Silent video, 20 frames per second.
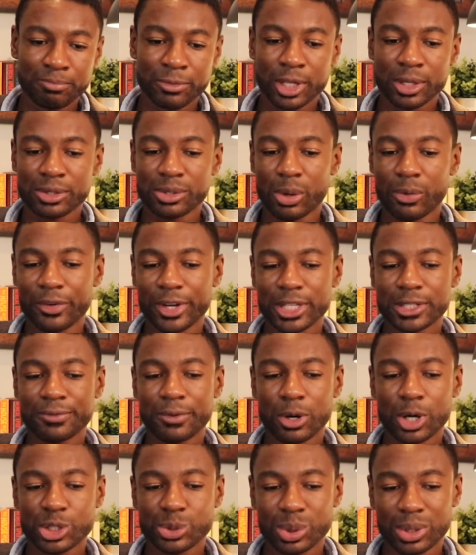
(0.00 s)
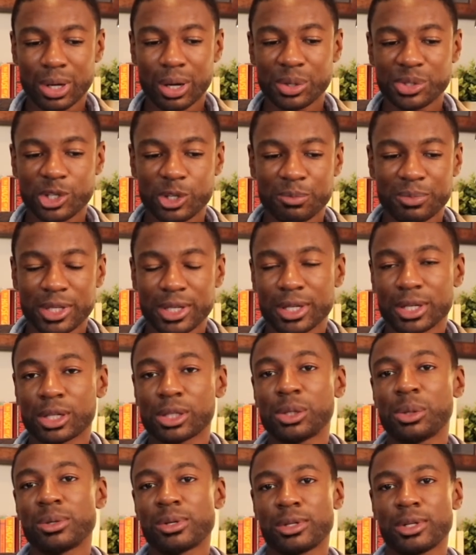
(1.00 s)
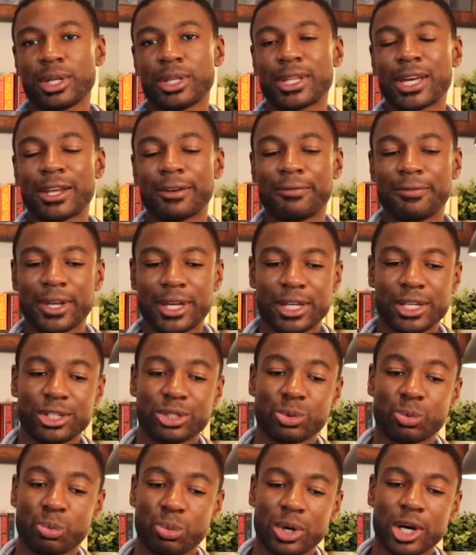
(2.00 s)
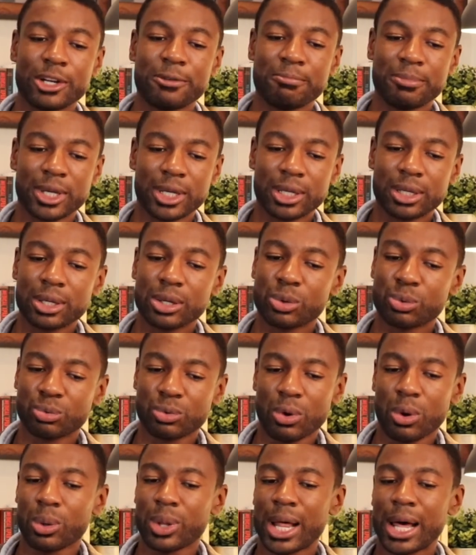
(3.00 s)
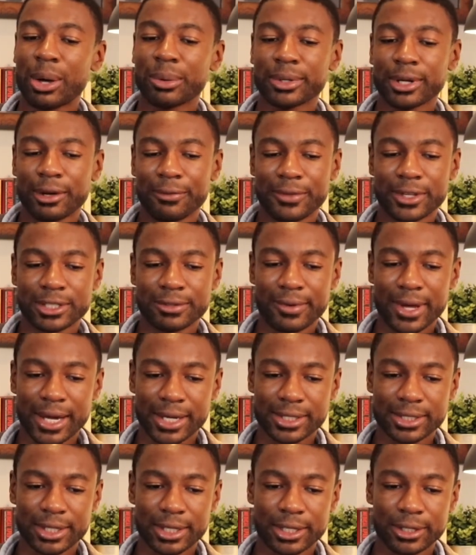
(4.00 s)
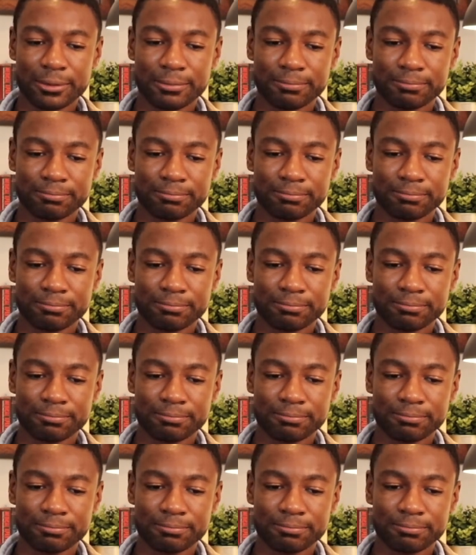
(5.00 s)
So these folks would also be included in that phase 1B rollout of this vaccine.